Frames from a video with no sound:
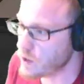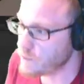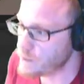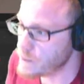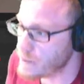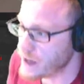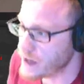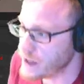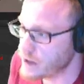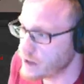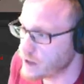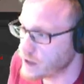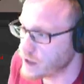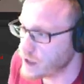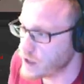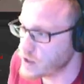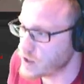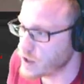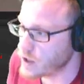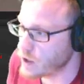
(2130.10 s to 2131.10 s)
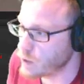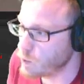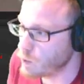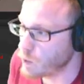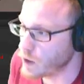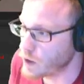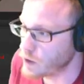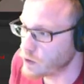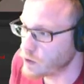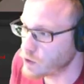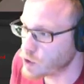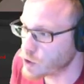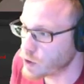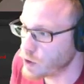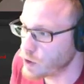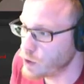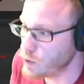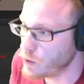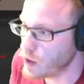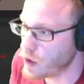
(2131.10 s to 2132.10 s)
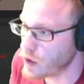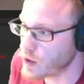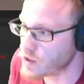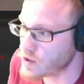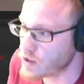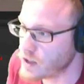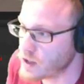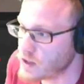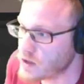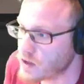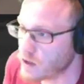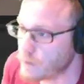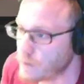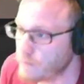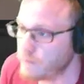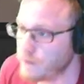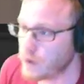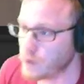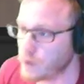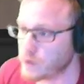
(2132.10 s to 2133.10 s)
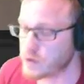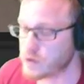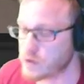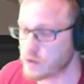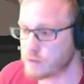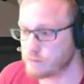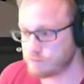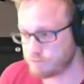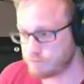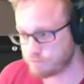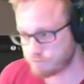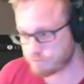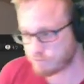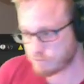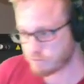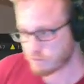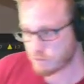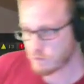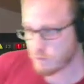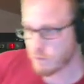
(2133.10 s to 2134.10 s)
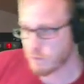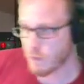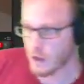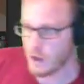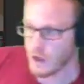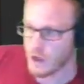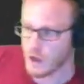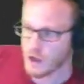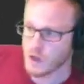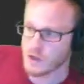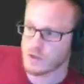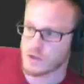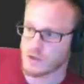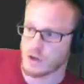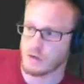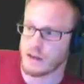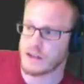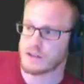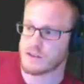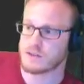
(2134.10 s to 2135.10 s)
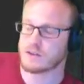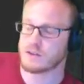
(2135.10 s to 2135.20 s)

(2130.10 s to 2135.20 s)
maker, kitchen 01, true, answered intercom, false. So that's